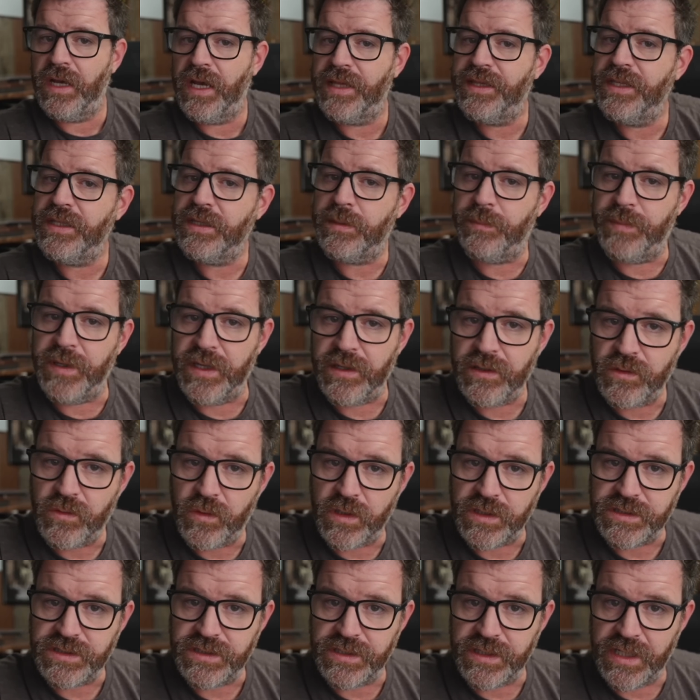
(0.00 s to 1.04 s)
I think the better
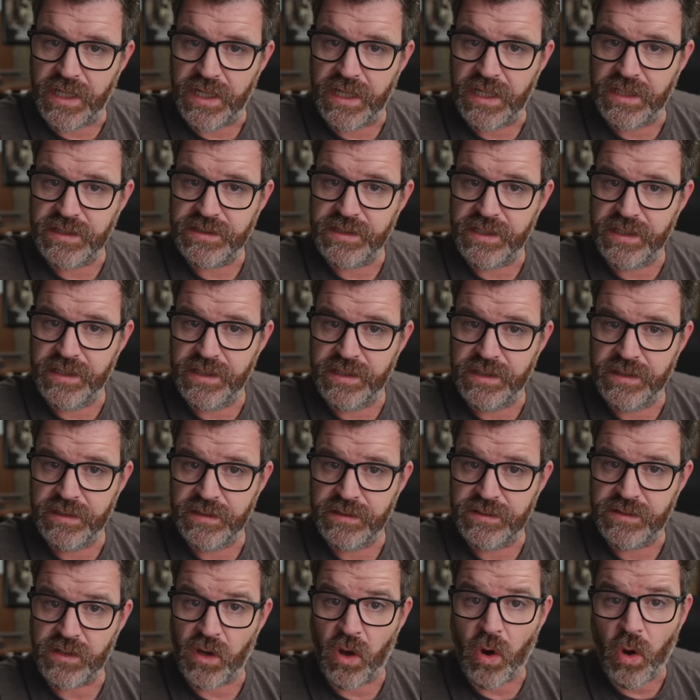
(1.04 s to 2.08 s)
question to ask is,